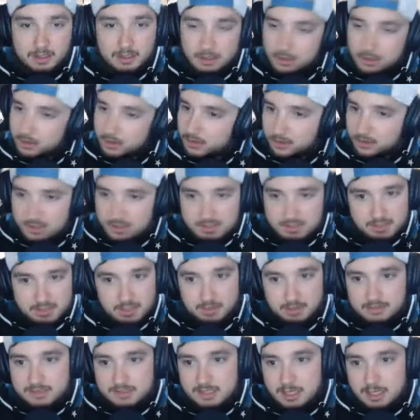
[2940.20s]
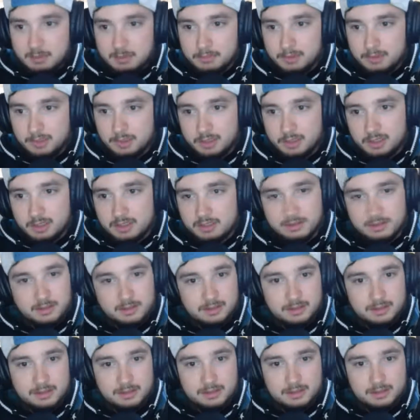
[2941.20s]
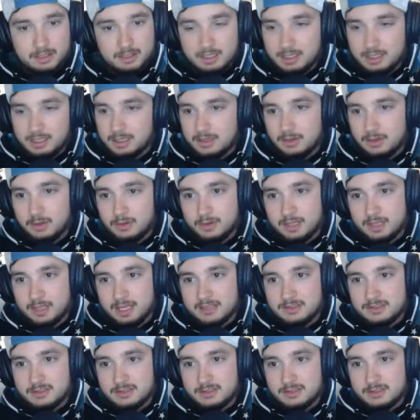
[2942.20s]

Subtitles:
All the stuff, Snapbook, and all that.